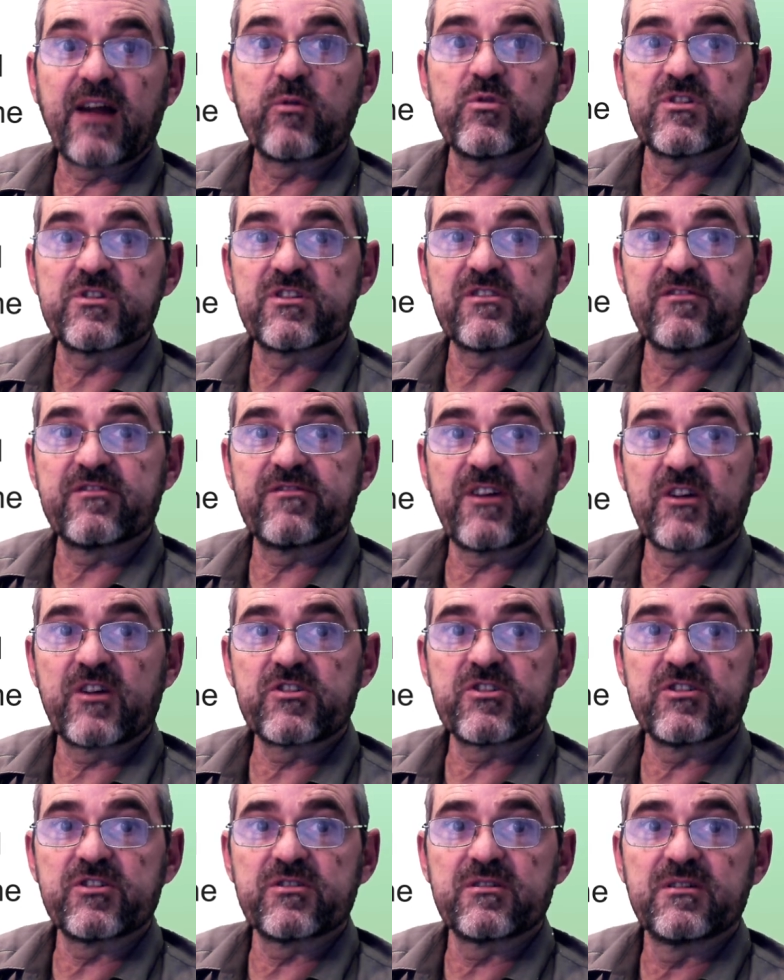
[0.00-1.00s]
acquisition
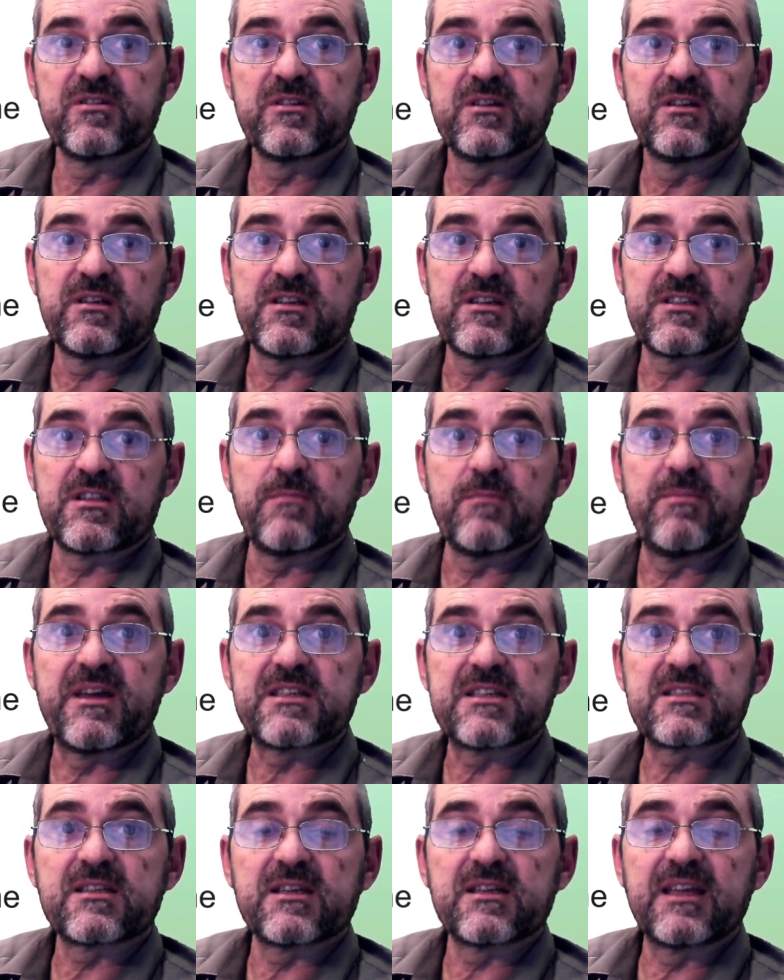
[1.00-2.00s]
function is the
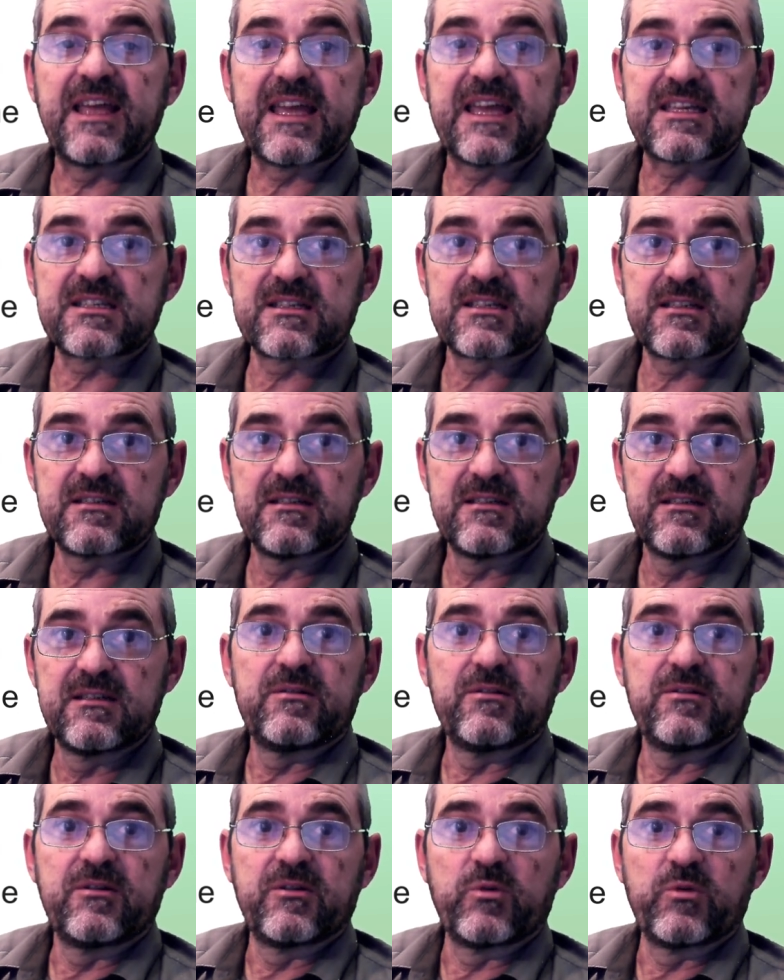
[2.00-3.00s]
best guess
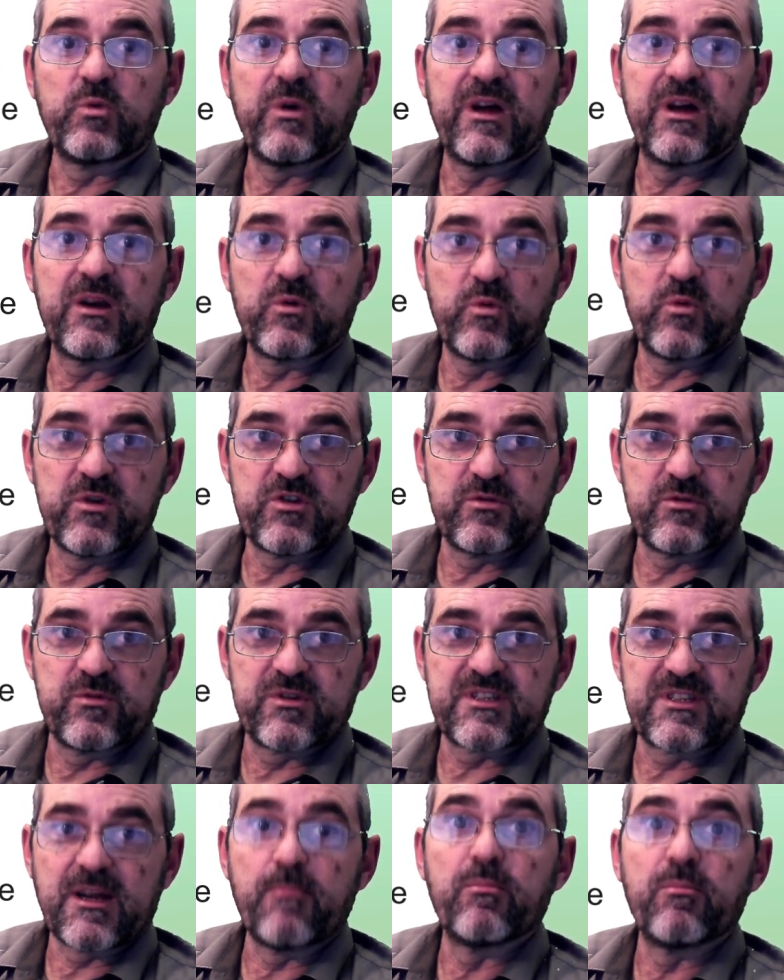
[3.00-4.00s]
on where we
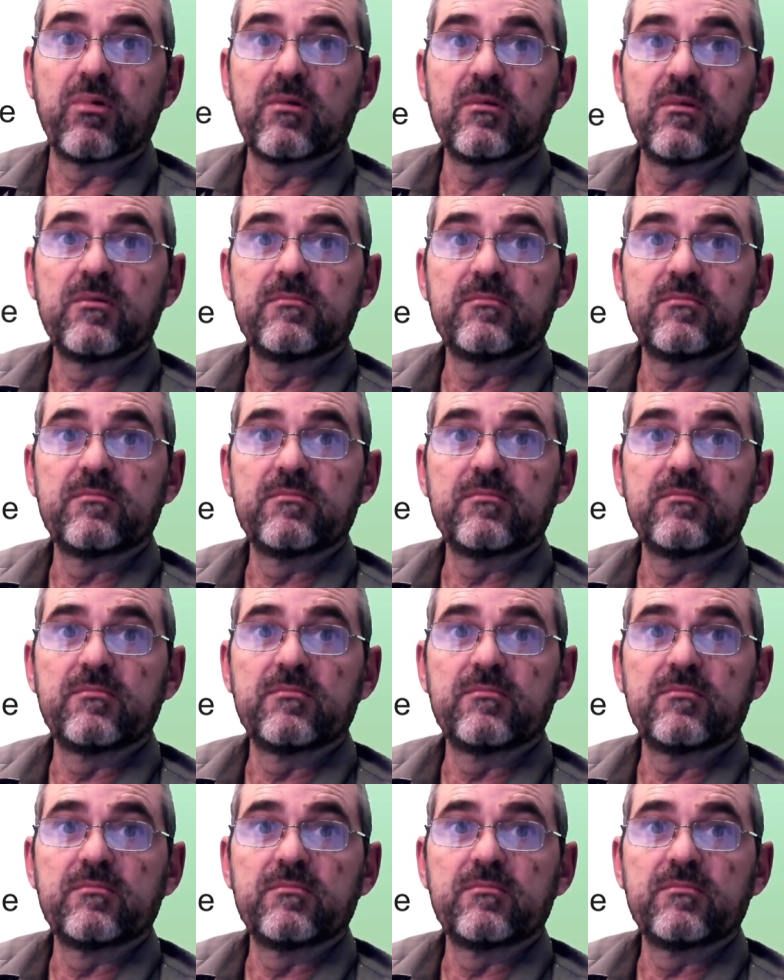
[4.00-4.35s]
should sample.